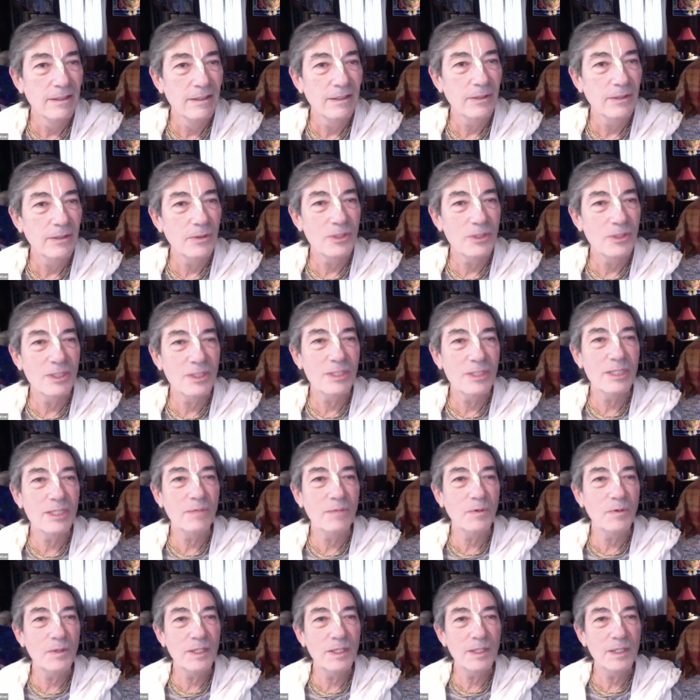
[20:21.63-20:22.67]
There was this
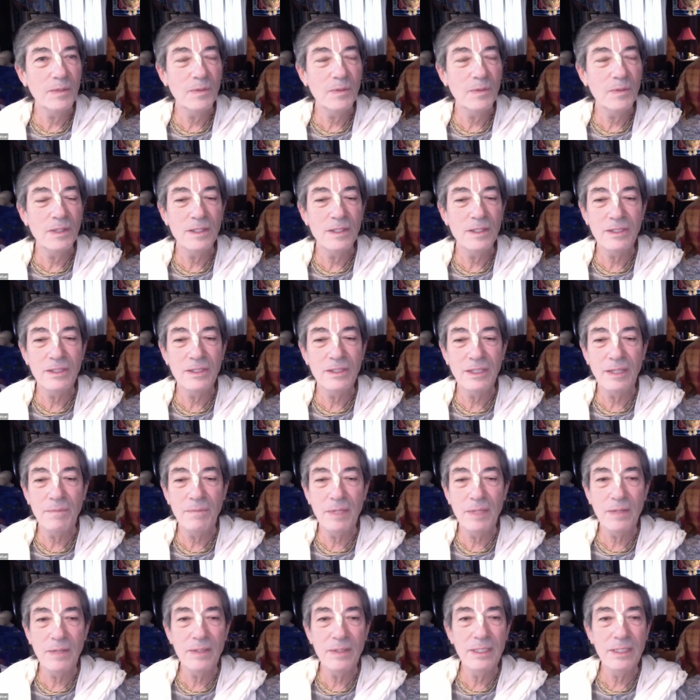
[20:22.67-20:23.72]
devotee that wanted to get
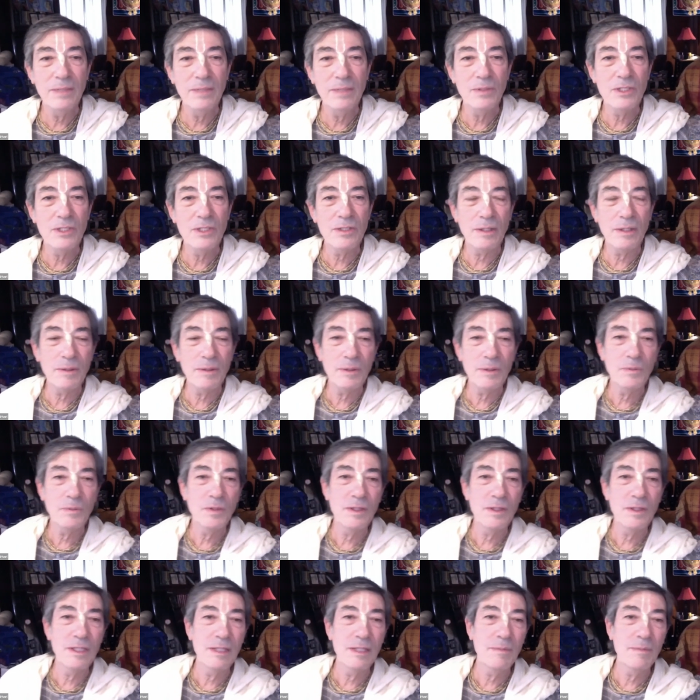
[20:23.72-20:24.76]
married. He was traveling
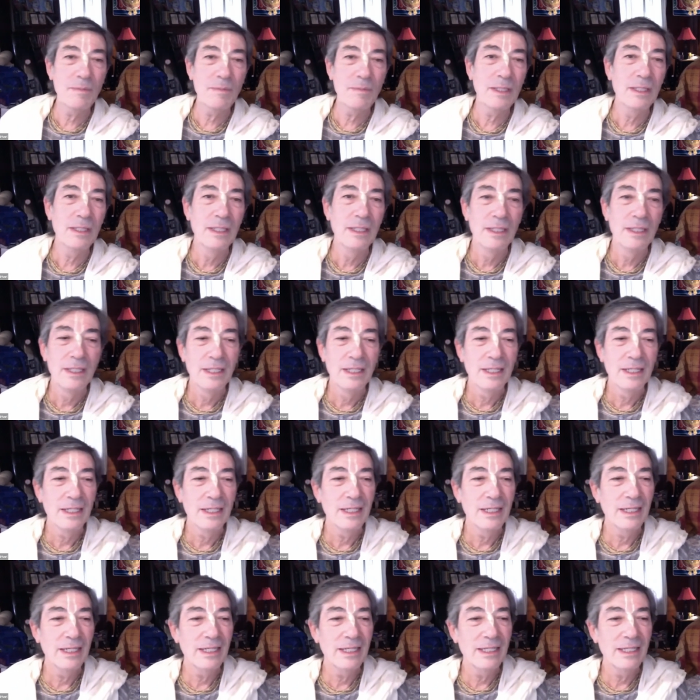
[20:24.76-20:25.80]
with him, and
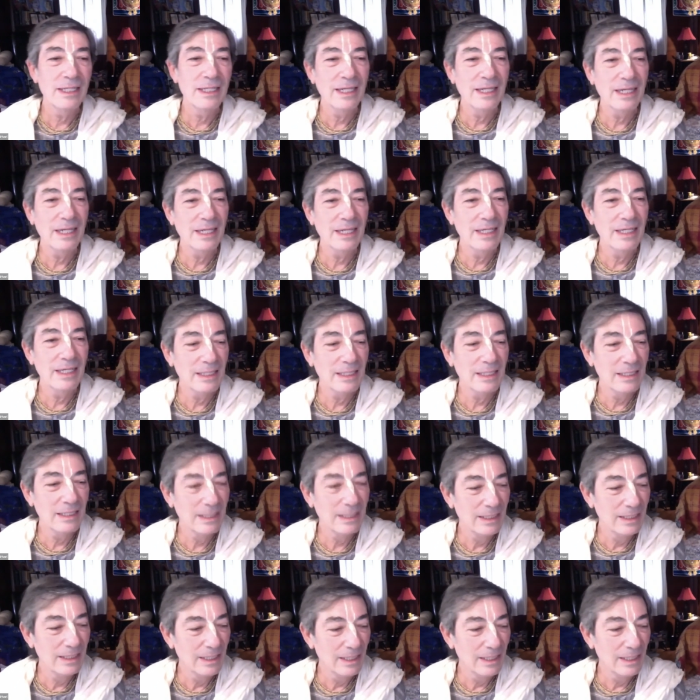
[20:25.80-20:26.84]
and uh, I
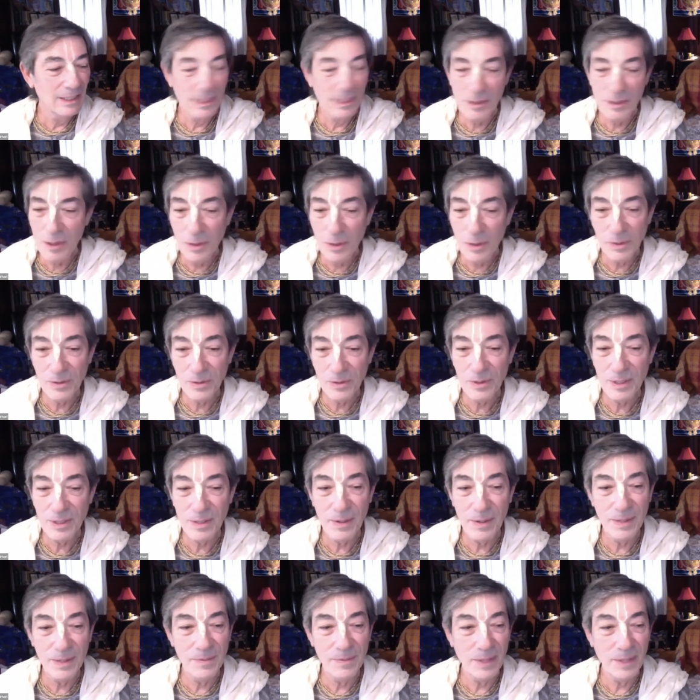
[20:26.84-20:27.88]
said, "No,
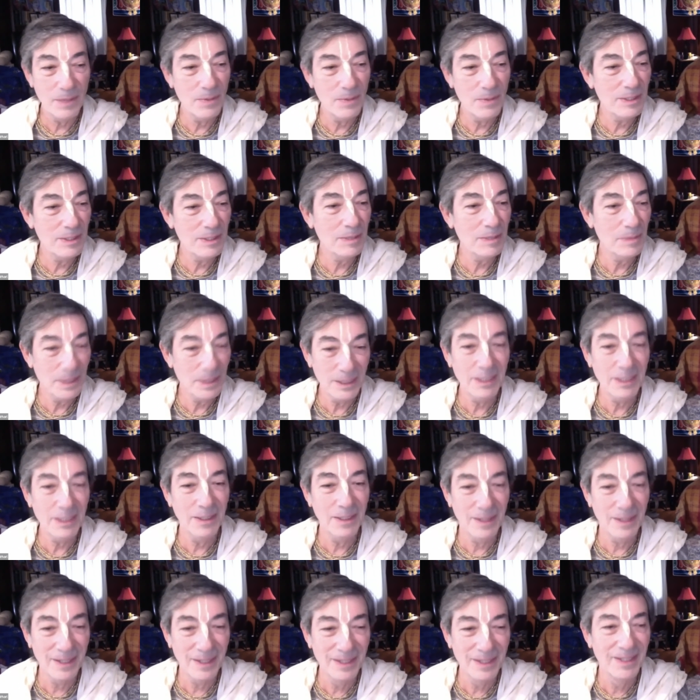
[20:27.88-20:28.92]
Gurudev, I, I want to be here.